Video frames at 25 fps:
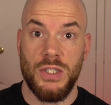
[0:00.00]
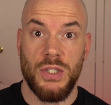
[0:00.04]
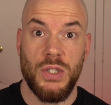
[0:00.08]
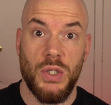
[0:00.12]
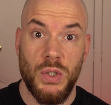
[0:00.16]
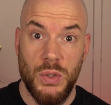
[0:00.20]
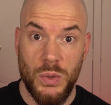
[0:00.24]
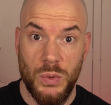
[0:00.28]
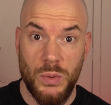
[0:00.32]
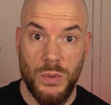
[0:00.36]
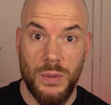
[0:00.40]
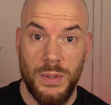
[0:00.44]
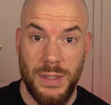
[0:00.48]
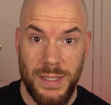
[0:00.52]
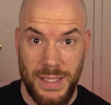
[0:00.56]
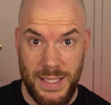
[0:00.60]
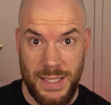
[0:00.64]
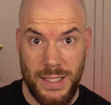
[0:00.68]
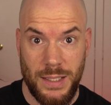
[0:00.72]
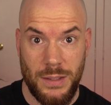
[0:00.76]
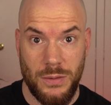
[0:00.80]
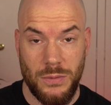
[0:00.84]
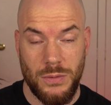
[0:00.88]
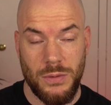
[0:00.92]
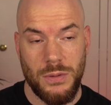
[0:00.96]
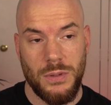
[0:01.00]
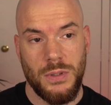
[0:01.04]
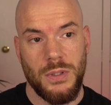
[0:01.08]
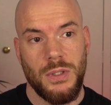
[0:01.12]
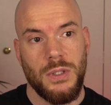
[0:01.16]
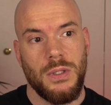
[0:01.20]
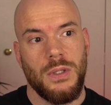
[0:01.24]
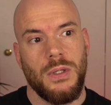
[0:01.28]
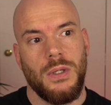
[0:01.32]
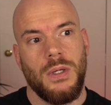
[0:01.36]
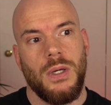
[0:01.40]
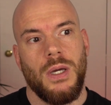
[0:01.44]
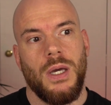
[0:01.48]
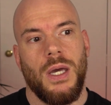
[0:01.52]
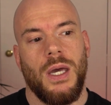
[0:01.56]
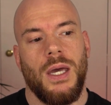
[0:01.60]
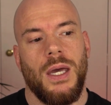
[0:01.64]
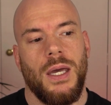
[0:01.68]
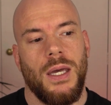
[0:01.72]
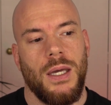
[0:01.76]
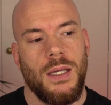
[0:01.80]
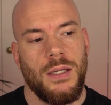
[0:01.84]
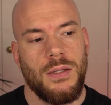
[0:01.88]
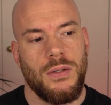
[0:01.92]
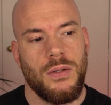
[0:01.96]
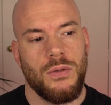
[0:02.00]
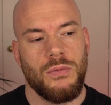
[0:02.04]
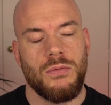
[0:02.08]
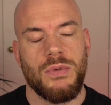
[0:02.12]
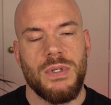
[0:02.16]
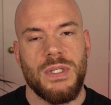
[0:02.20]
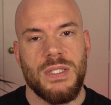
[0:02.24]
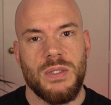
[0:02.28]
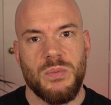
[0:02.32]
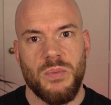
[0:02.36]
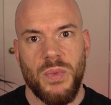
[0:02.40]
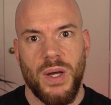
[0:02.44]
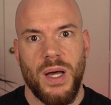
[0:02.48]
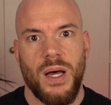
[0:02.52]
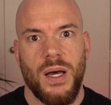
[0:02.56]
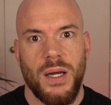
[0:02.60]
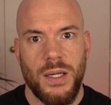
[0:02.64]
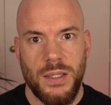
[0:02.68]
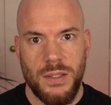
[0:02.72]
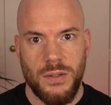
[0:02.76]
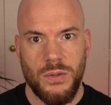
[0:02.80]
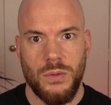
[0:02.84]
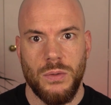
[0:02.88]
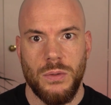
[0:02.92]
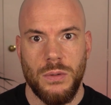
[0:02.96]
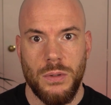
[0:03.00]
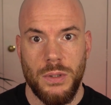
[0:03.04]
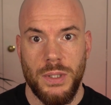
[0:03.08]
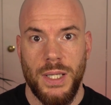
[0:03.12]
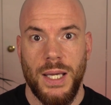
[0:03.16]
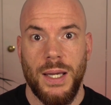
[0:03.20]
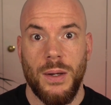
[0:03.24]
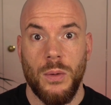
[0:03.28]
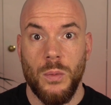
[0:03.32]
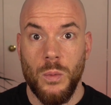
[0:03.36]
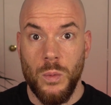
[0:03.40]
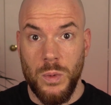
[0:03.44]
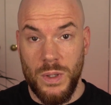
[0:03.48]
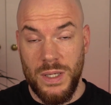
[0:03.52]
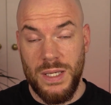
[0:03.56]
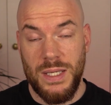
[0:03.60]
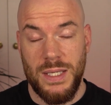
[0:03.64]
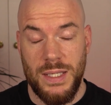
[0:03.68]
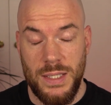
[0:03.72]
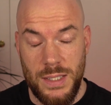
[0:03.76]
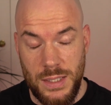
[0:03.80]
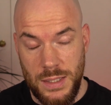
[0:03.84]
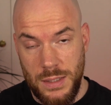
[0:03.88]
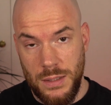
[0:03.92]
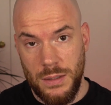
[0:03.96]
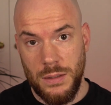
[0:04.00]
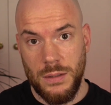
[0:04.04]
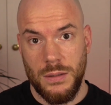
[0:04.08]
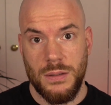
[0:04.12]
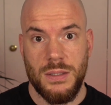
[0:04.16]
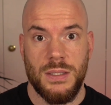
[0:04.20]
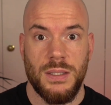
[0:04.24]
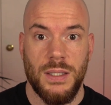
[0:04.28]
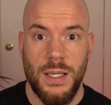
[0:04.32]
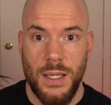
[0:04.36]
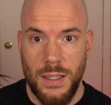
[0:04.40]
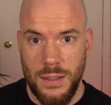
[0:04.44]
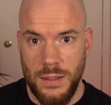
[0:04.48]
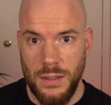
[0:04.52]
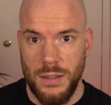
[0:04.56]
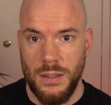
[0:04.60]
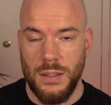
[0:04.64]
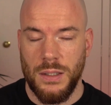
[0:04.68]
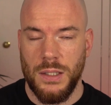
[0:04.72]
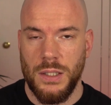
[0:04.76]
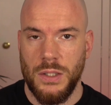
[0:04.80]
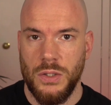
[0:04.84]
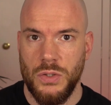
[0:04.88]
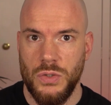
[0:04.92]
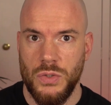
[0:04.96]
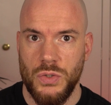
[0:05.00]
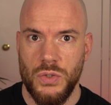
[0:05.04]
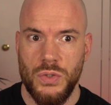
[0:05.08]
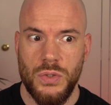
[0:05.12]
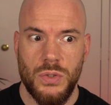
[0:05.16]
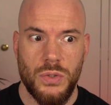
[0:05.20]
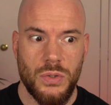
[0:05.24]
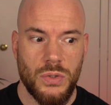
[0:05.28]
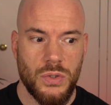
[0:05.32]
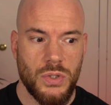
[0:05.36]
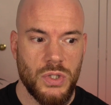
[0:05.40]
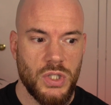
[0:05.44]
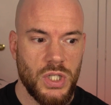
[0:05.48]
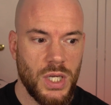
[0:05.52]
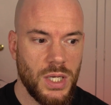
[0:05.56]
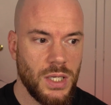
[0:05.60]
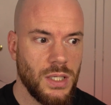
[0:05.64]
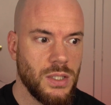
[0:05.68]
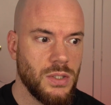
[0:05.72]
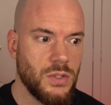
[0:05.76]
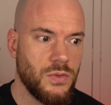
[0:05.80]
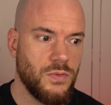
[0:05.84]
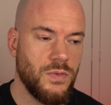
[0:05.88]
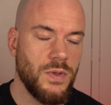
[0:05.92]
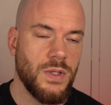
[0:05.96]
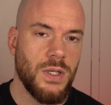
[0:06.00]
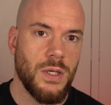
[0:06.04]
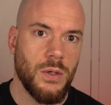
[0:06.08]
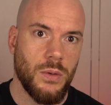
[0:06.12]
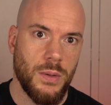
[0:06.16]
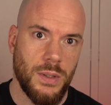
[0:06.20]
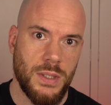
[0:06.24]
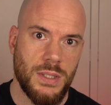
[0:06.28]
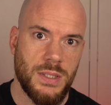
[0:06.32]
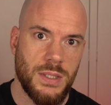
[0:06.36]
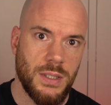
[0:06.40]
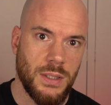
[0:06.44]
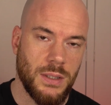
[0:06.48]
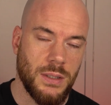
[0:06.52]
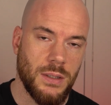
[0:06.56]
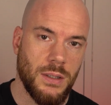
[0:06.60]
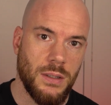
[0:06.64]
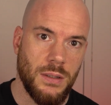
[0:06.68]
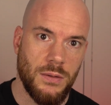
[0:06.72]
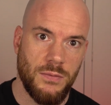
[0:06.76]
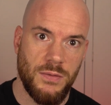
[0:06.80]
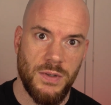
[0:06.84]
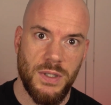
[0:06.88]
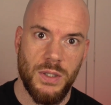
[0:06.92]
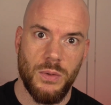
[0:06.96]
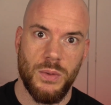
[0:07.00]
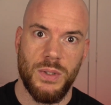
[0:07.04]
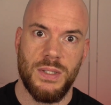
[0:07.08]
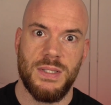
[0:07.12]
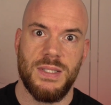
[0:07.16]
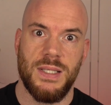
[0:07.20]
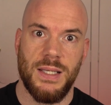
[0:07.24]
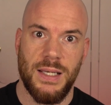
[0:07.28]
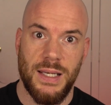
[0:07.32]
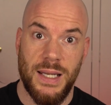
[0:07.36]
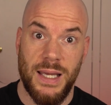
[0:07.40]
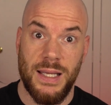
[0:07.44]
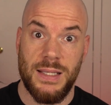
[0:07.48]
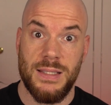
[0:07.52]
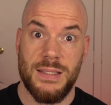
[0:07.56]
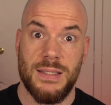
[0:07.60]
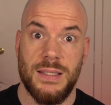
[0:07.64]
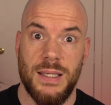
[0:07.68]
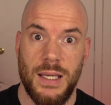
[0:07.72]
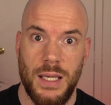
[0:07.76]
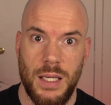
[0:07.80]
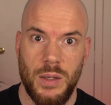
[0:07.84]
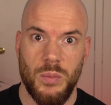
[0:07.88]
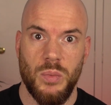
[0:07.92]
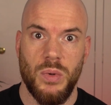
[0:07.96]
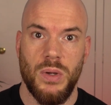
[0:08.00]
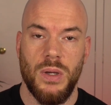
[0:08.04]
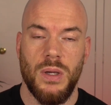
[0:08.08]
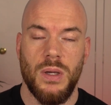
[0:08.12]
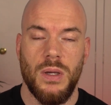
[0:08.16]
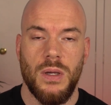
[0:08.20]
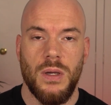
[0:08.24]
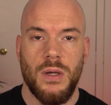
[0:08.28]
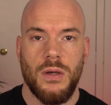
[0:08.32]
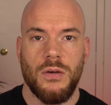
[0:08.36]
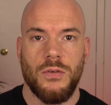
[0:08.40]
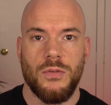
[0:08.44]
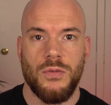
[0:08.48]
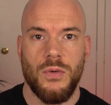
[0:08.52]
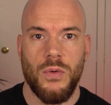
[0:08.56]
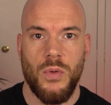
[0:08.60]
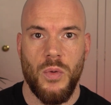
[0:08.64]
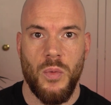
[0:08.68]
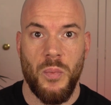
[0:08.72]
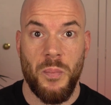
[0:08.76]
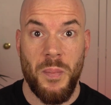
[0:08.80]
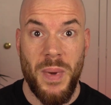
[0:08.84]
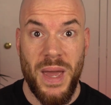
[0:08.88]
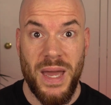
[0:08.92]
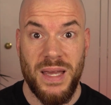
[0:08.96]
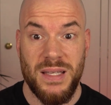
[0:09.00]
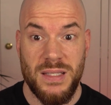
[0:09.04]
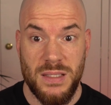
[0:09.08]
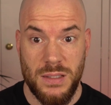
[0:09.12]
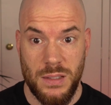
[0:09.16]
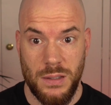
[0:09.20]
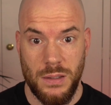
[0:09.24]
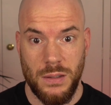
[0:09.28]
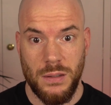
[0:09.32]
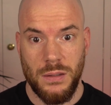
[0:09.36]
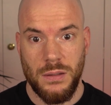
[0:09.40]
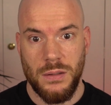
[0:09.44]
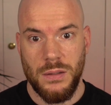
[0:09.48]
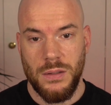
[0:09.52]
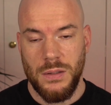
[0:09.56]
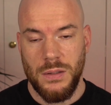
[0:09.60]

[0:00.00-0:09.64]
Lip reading: you now, and the reason behind it all and how we together can change video editing and the video editing landscape for the better.